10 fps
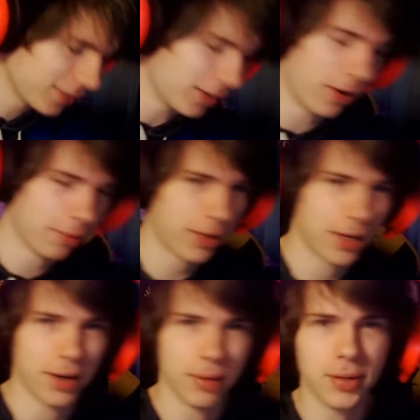no I
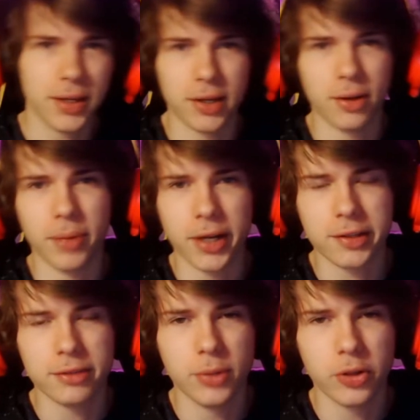play I play
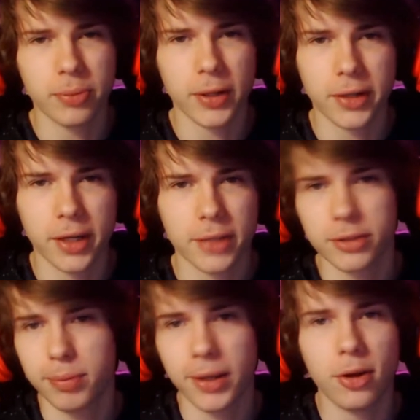competitive multiplayer games.
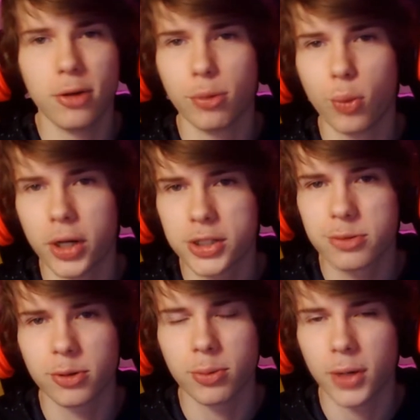I've played Overwatch
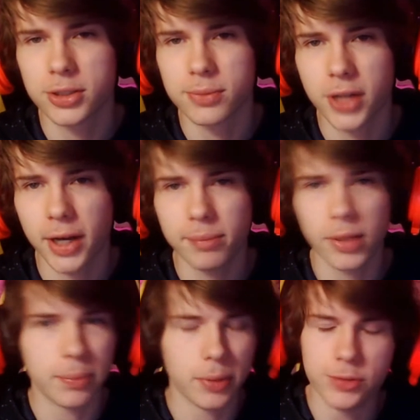for quite some time,
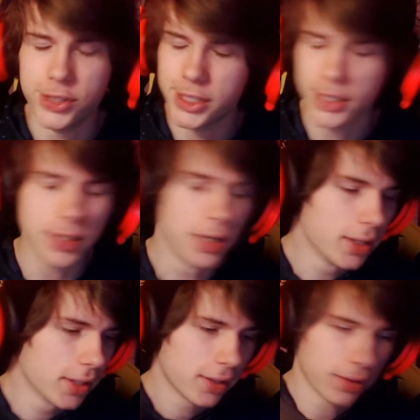played P U B G,
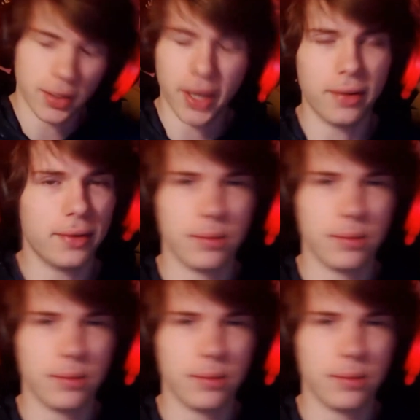uh,